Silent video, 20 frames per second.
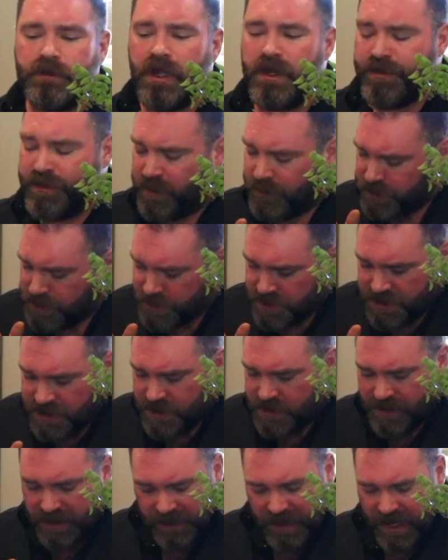they're
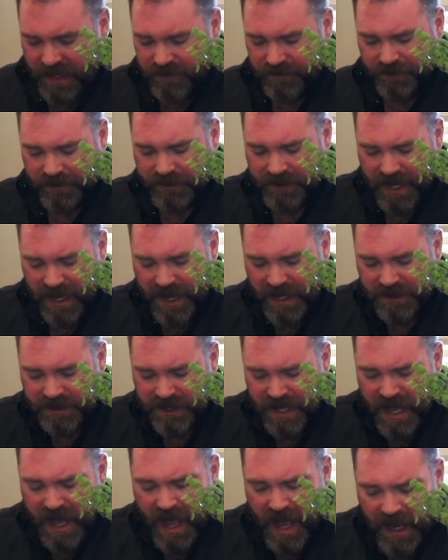just delightful days.
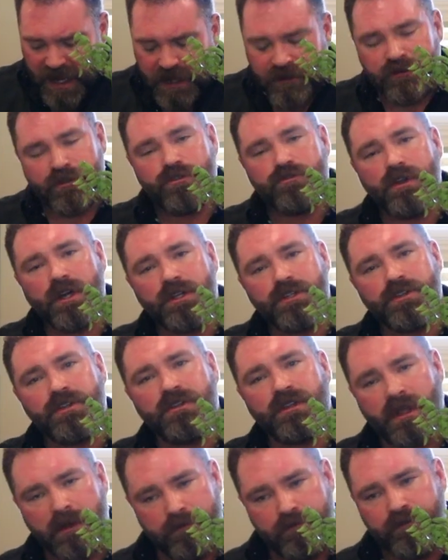I have
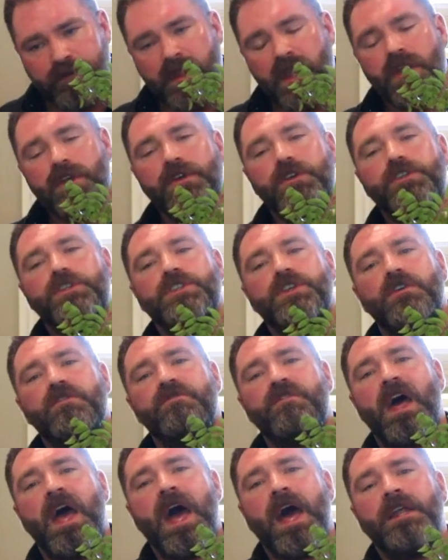structured them so
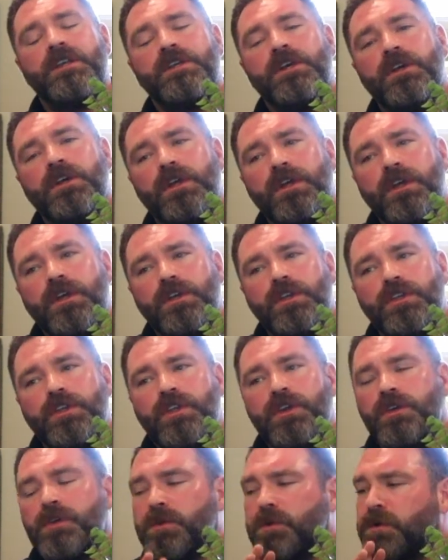that
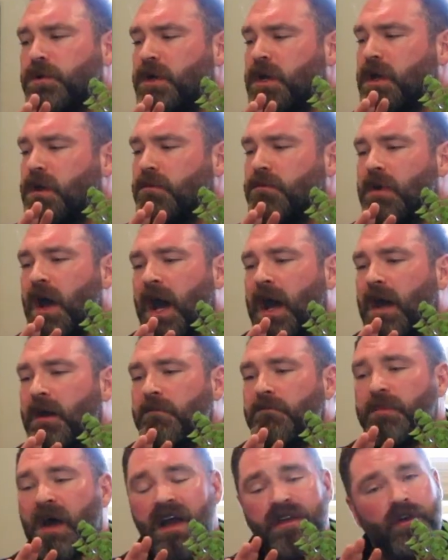you
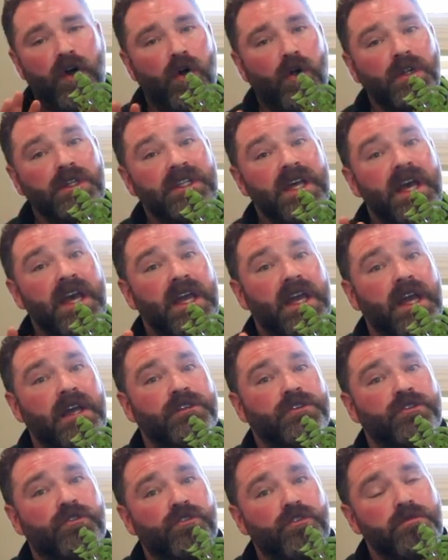buy the whole day
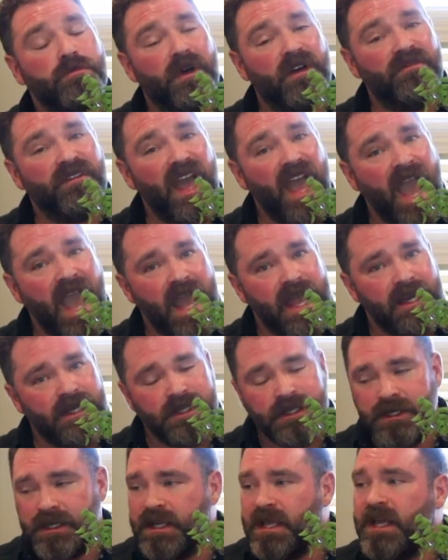as a group of
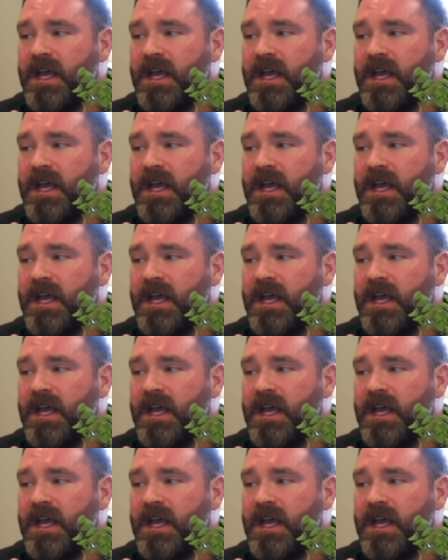8.